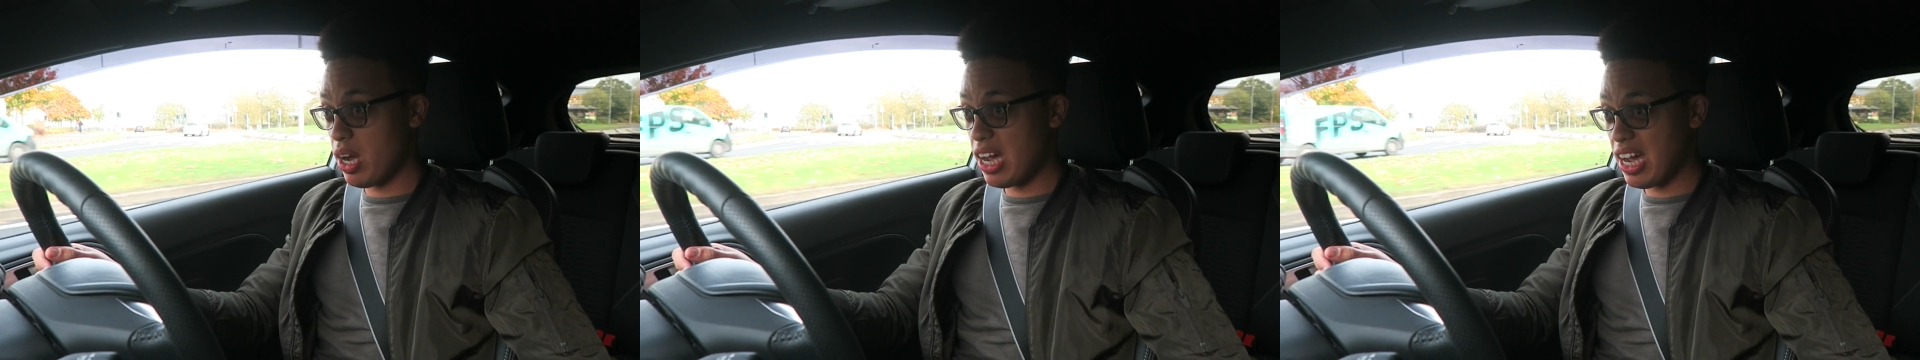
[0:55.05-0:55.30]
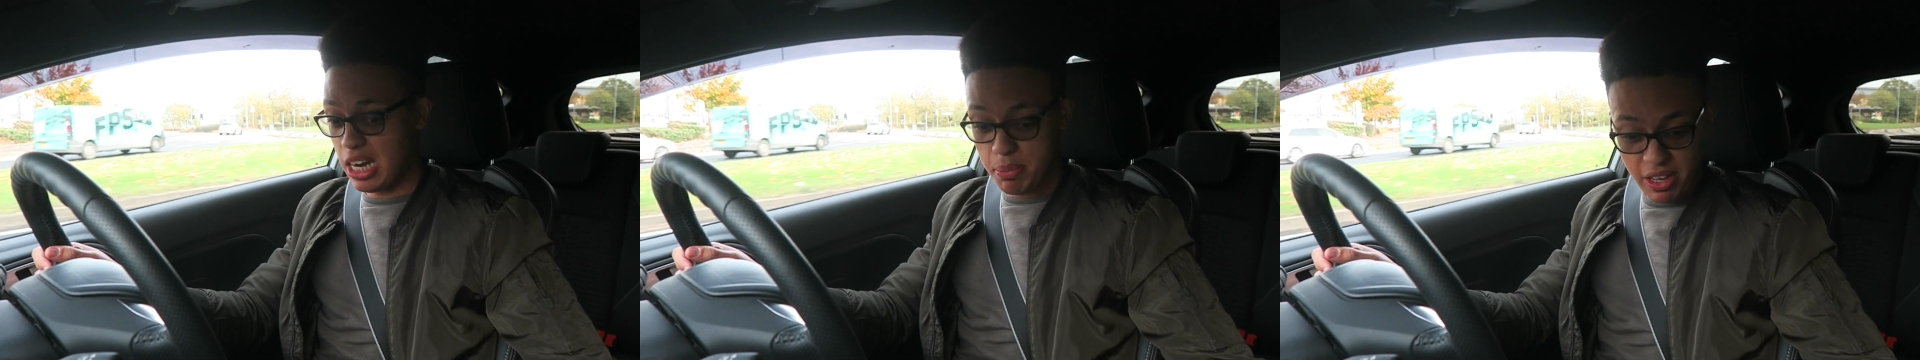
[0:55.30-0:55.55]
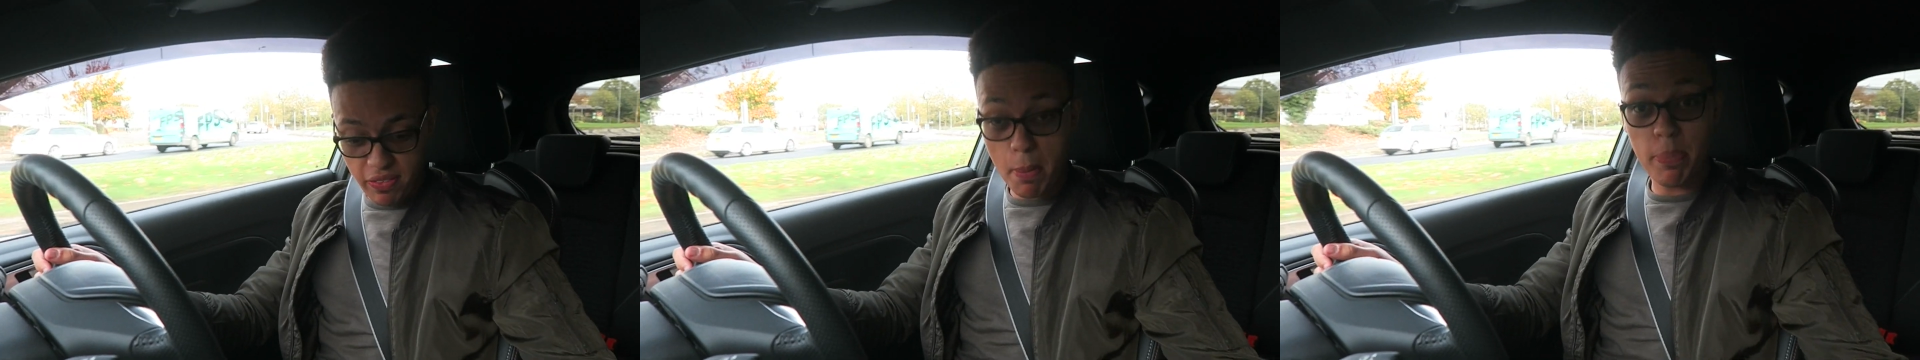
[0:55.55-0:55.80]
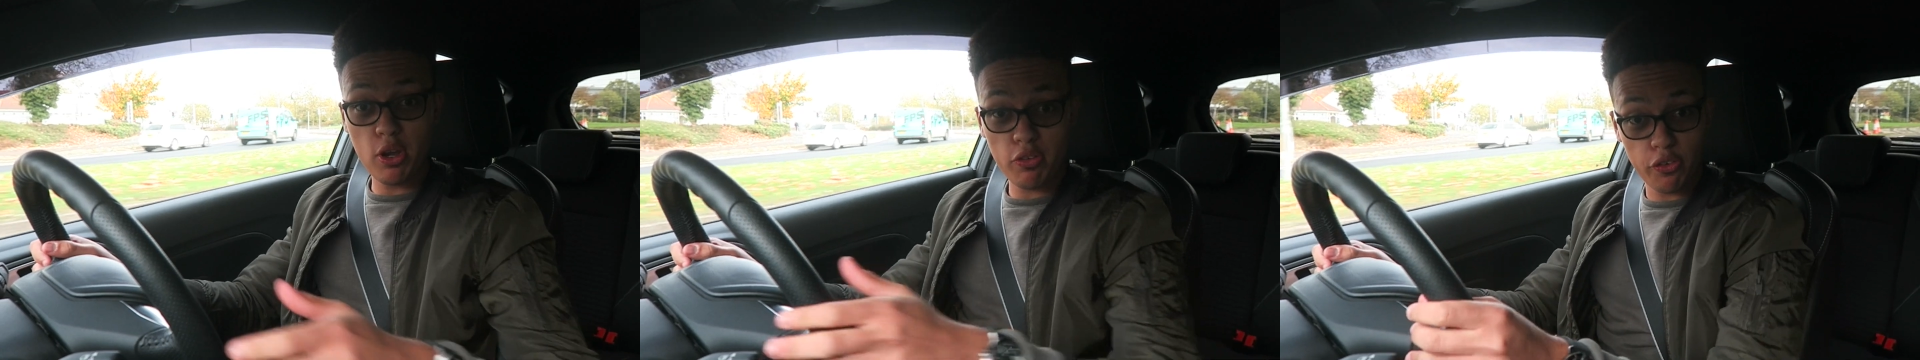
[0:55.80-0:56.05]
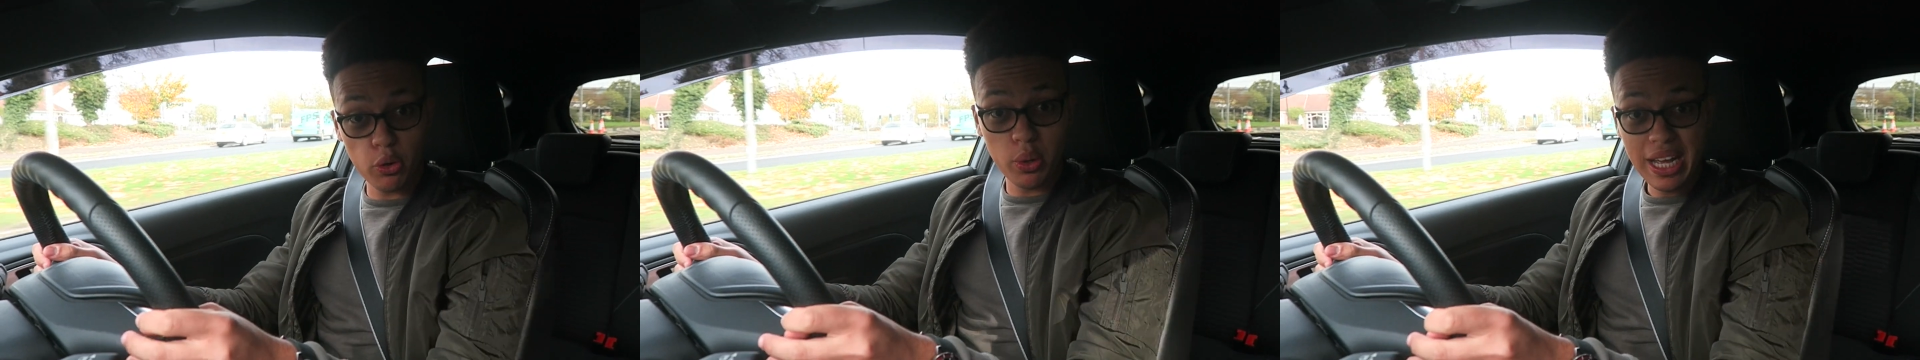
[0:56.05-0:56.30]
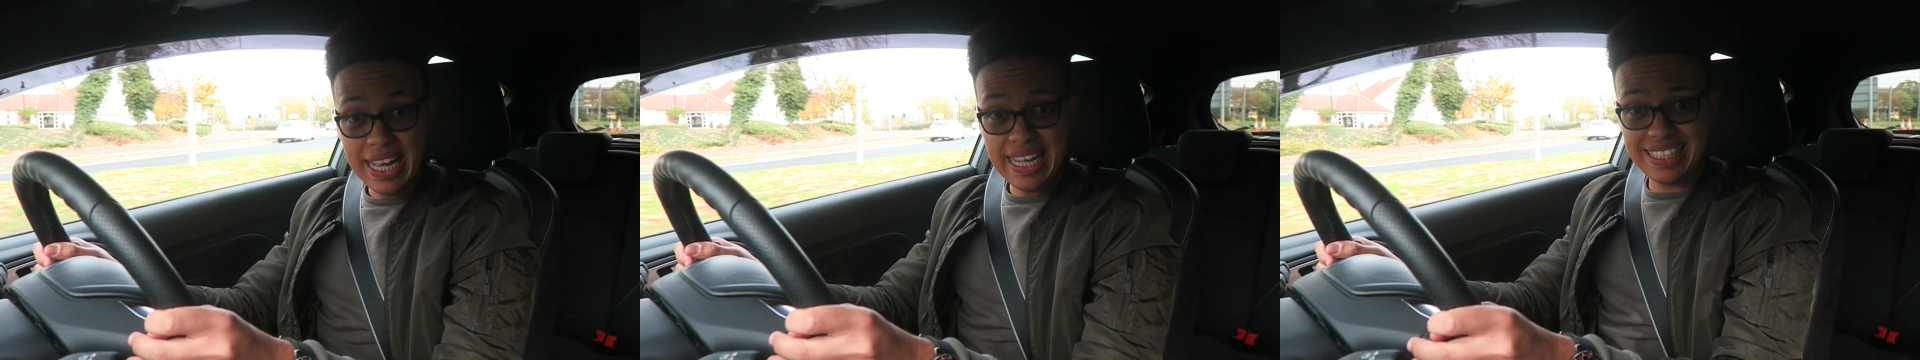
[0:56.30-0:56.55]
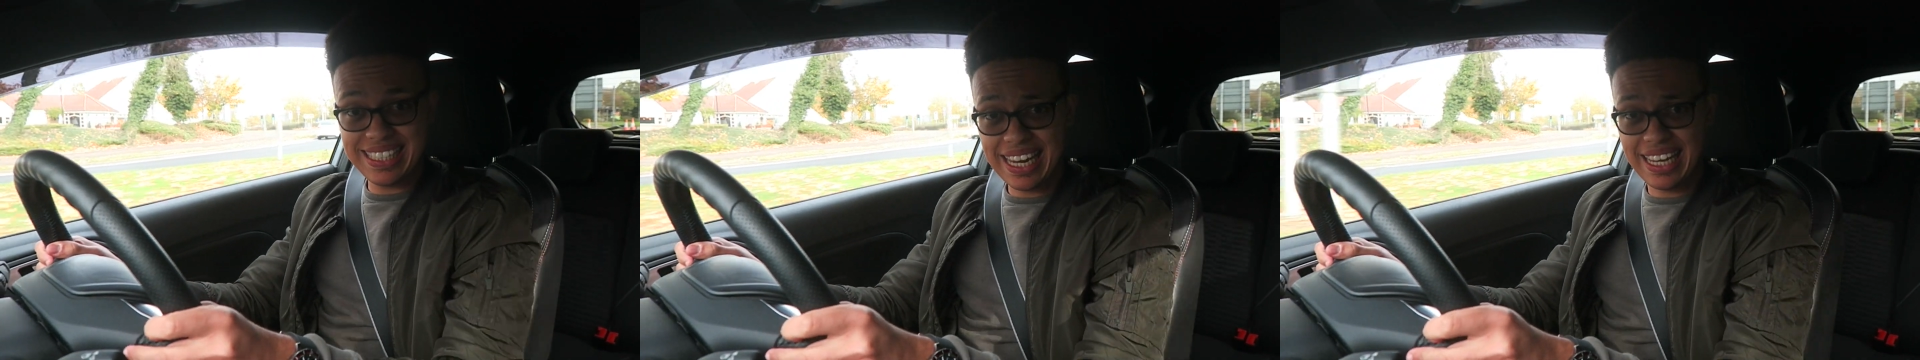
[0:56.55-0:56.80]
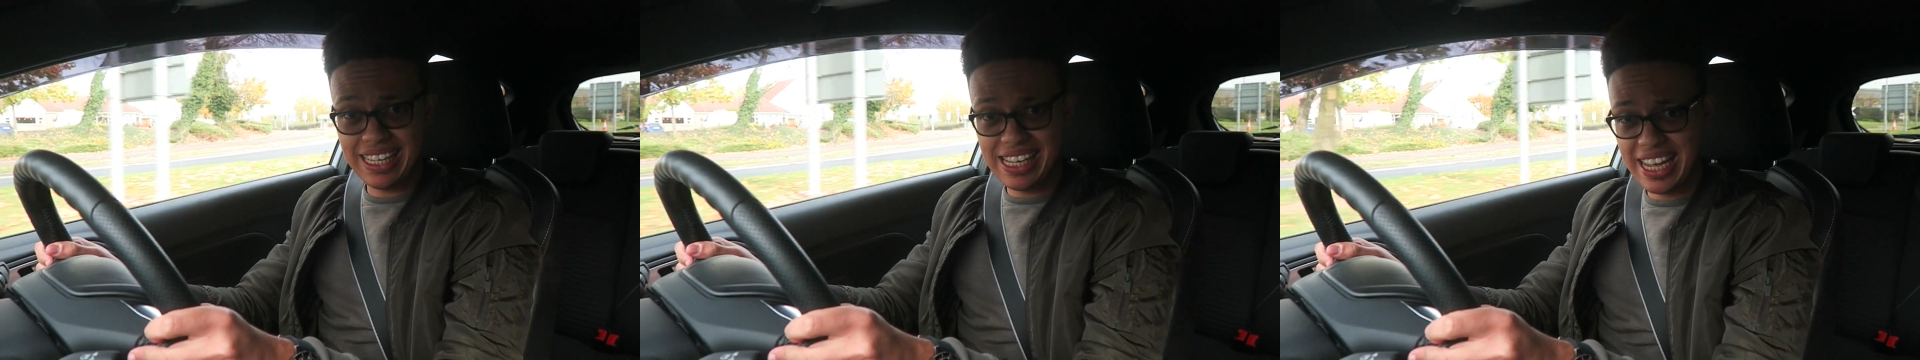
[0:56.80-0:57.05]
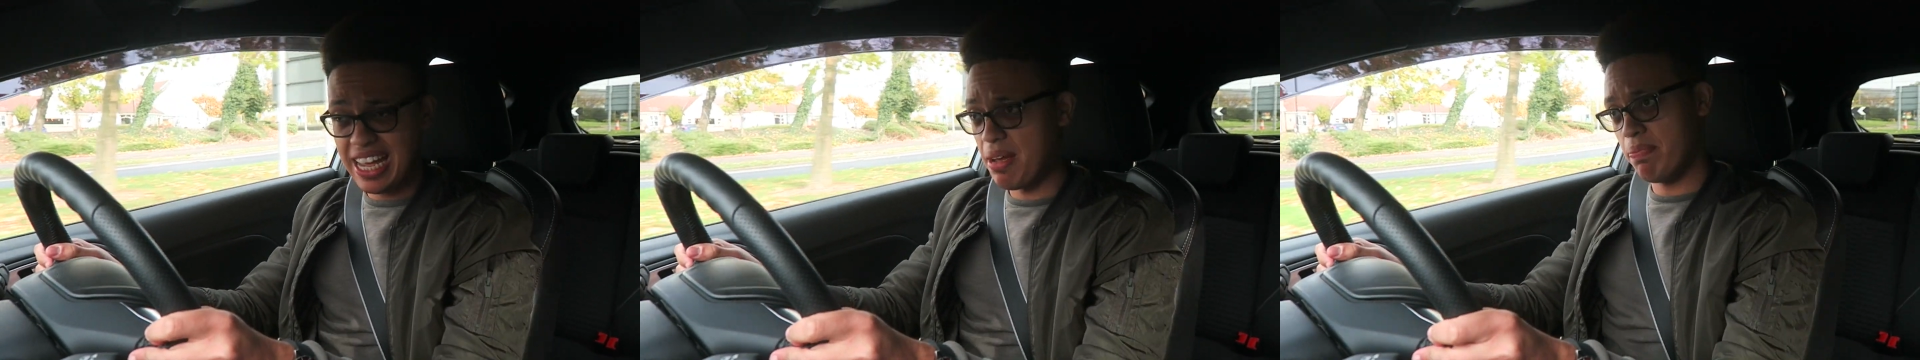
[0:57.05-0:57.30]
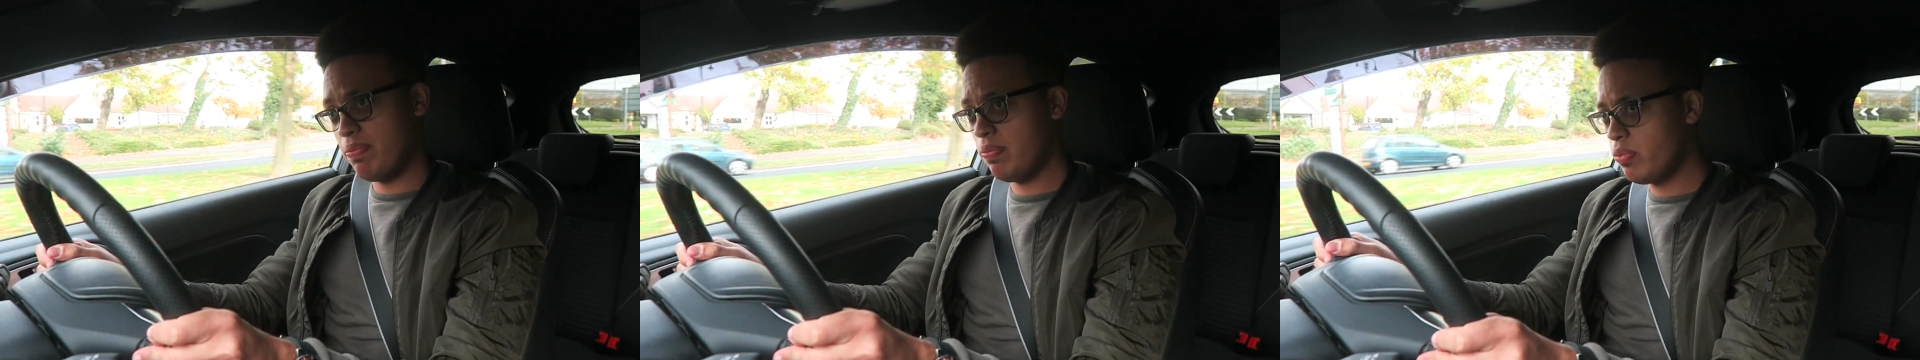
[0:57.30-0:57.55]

let me give it a bootful in second gear.